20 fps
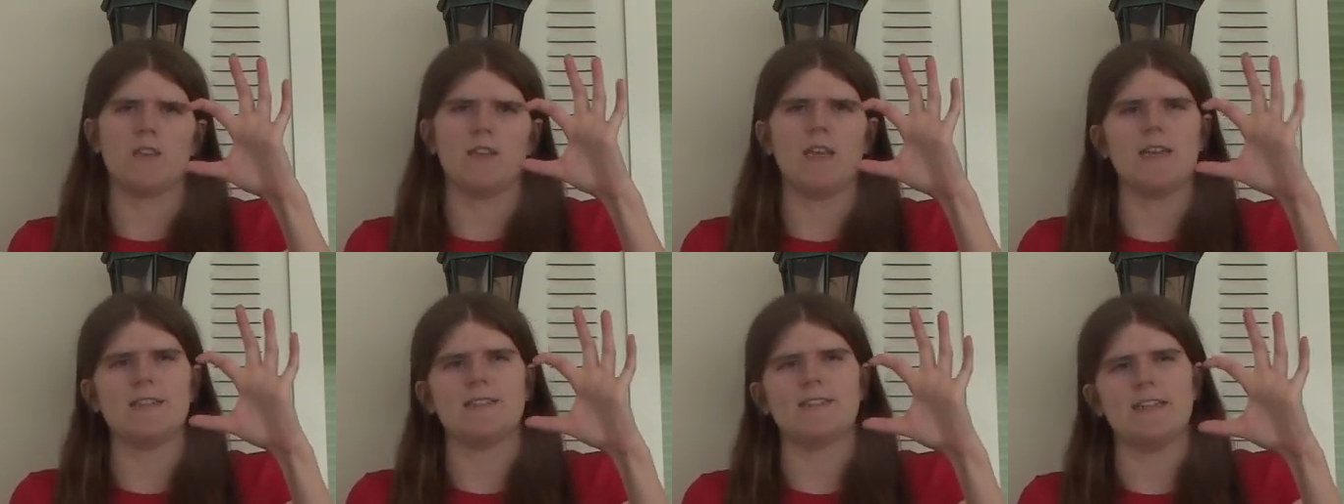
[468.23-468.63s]

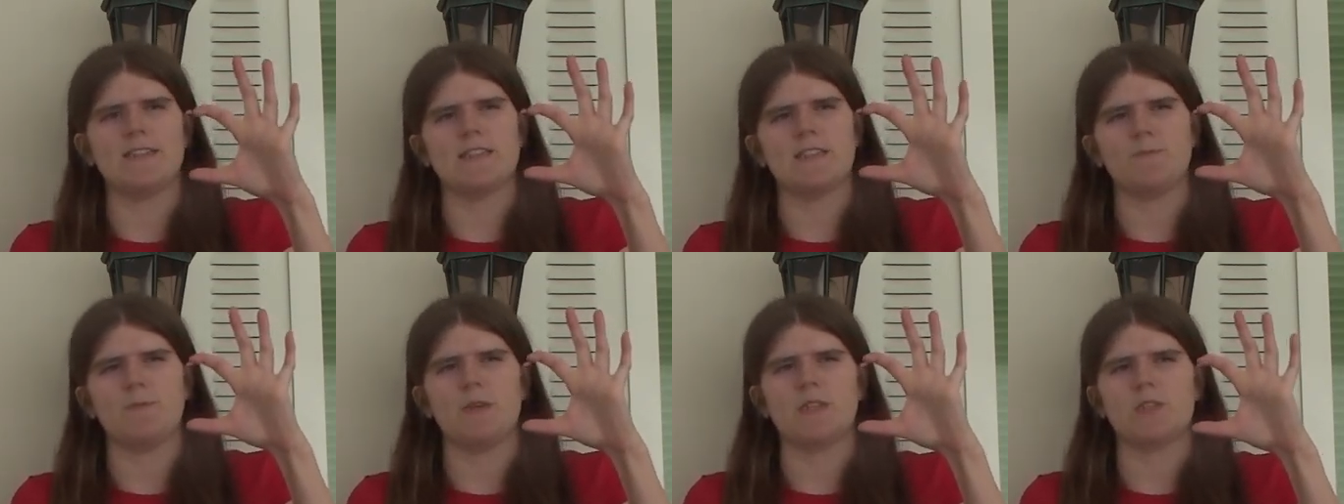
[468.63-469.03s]
10
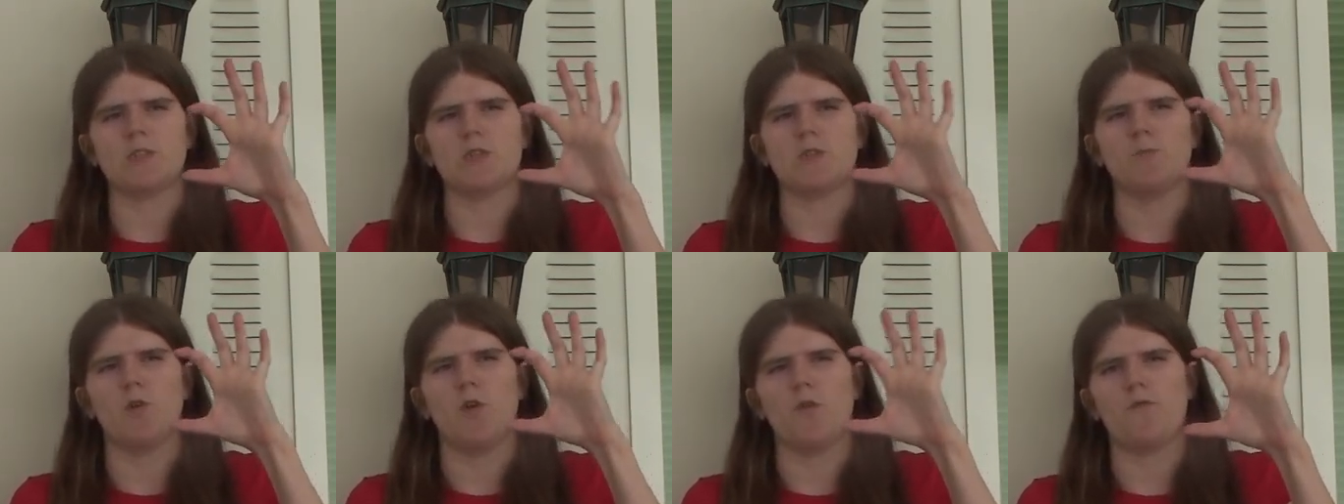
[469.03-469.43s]

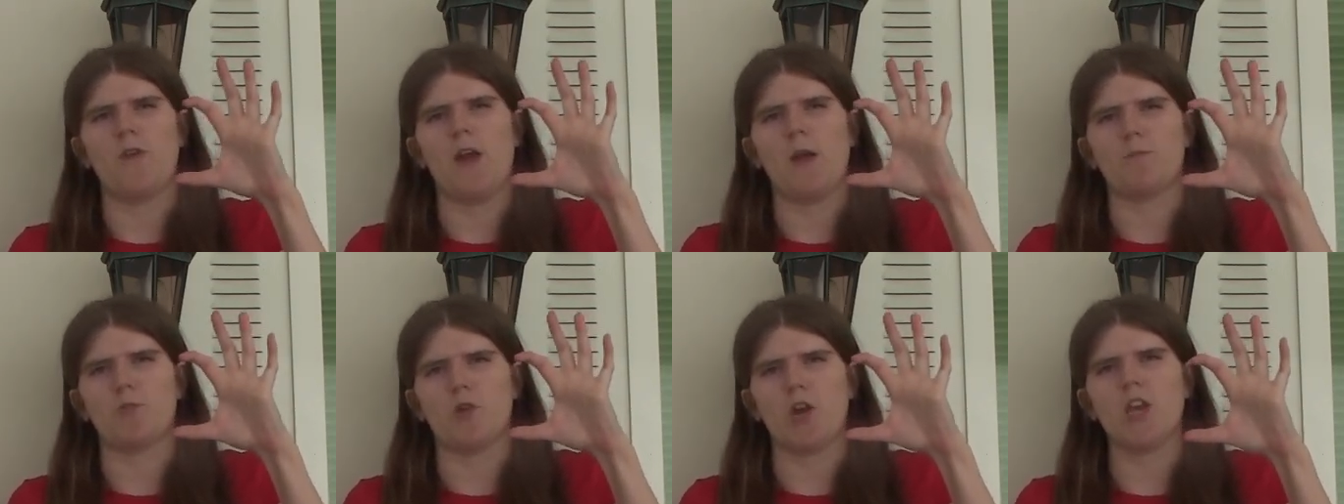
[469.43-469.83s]
centimeters more
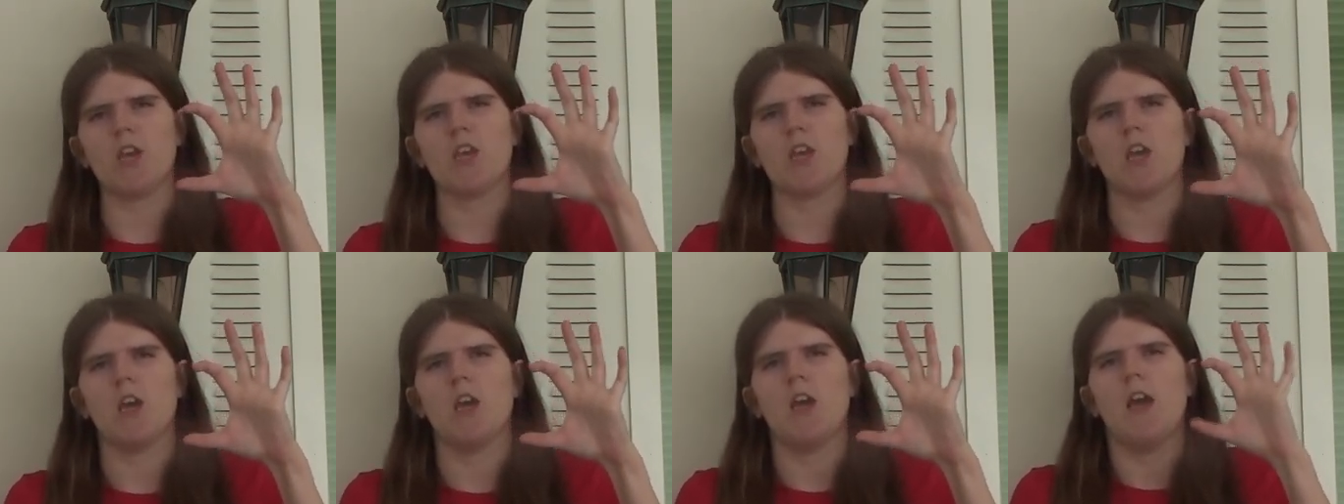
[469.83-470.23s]

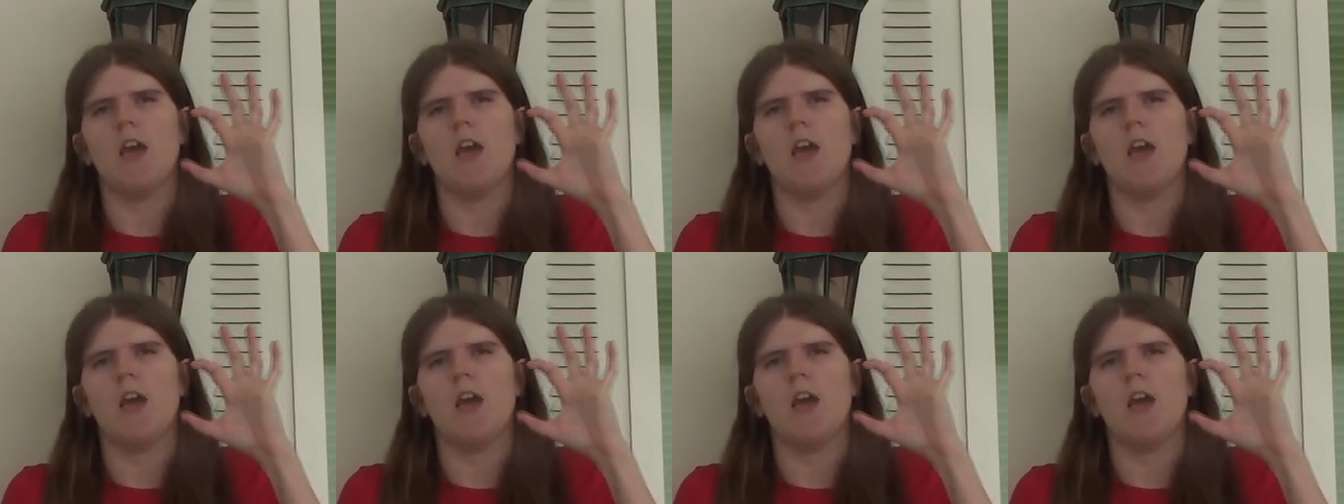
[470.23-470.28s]
fabric